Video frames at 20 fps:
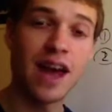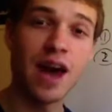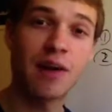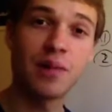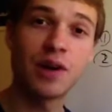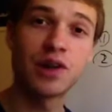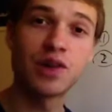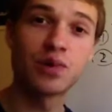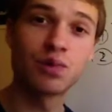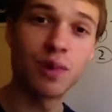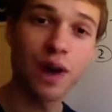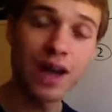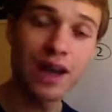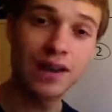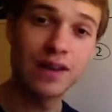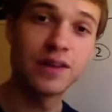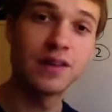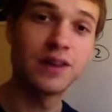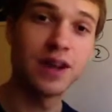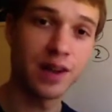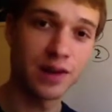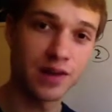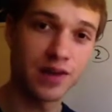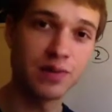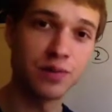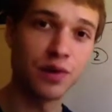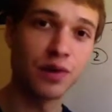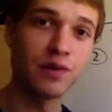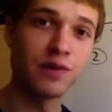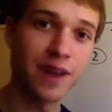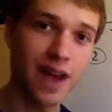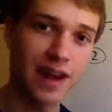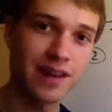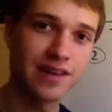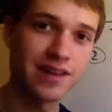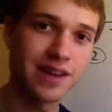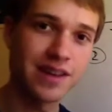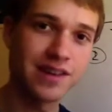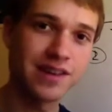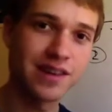how much weight needs to move
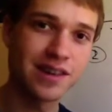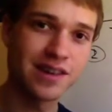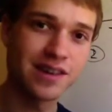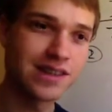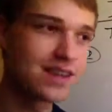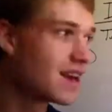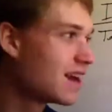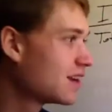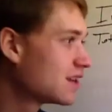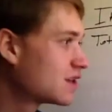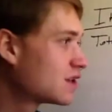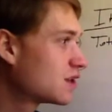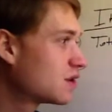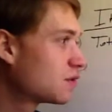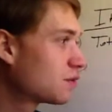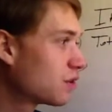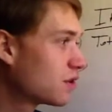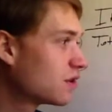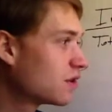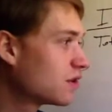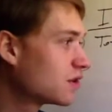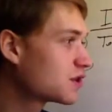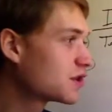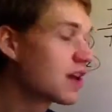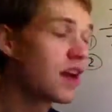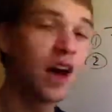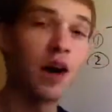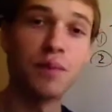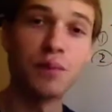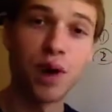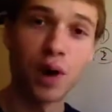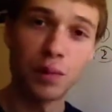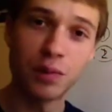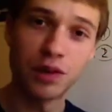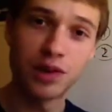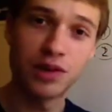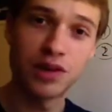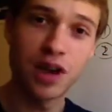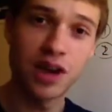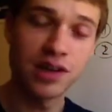that distance to produce a
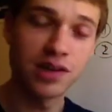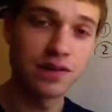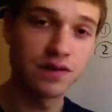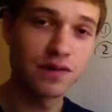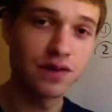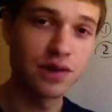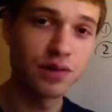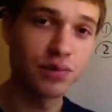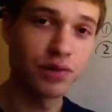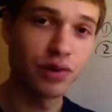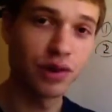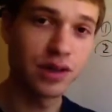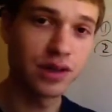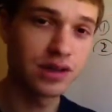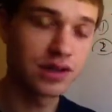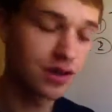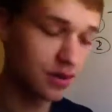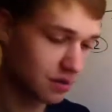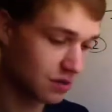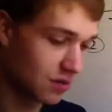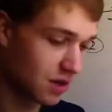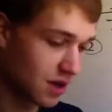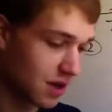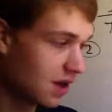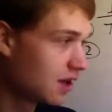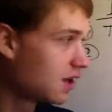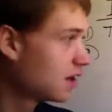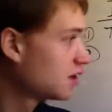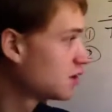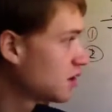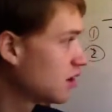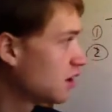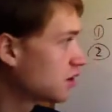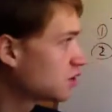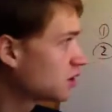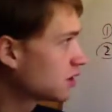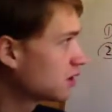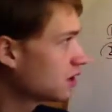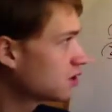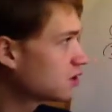moment change of 2.2.
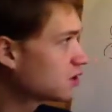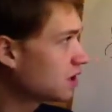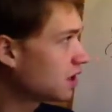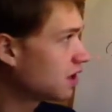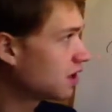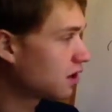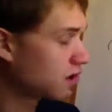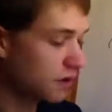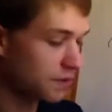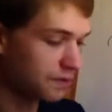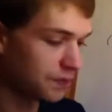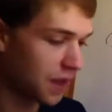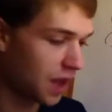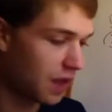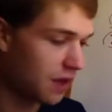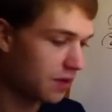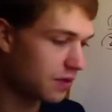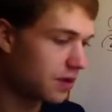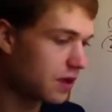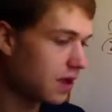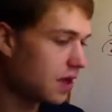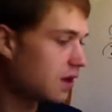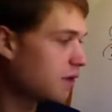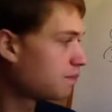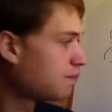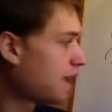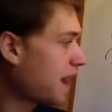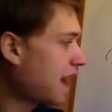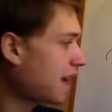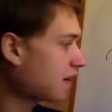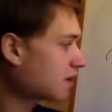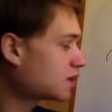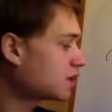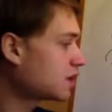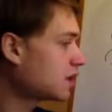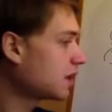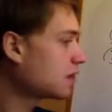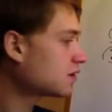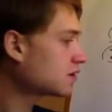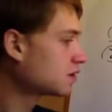So let's see here. The back
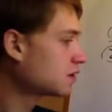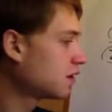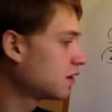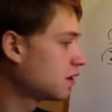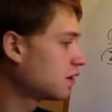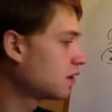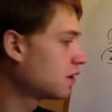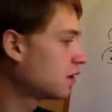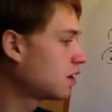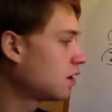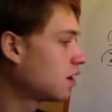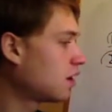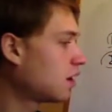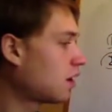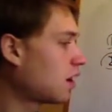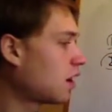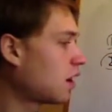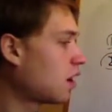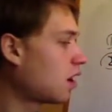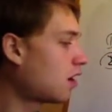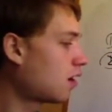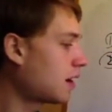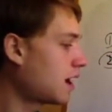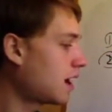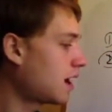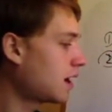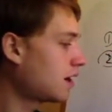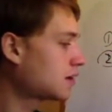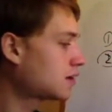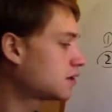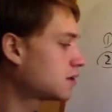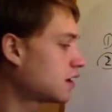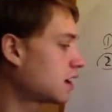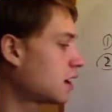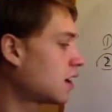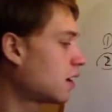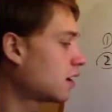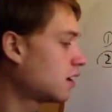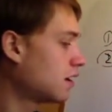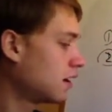seats are at
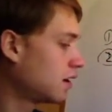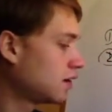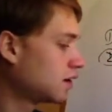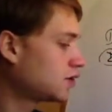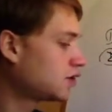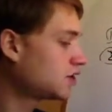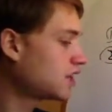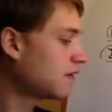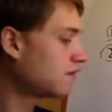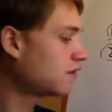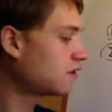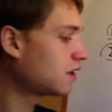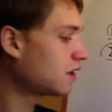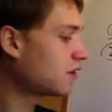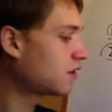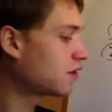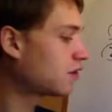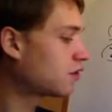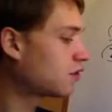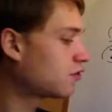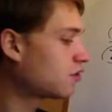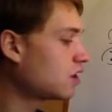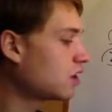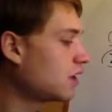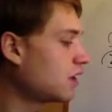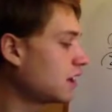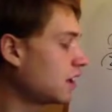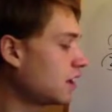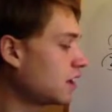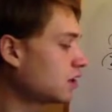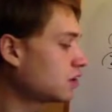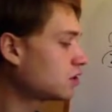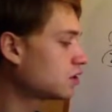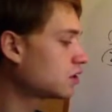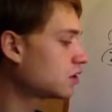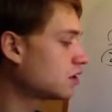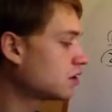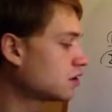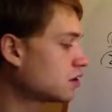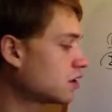73
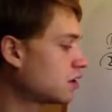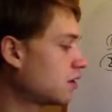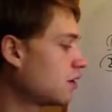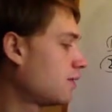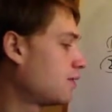inches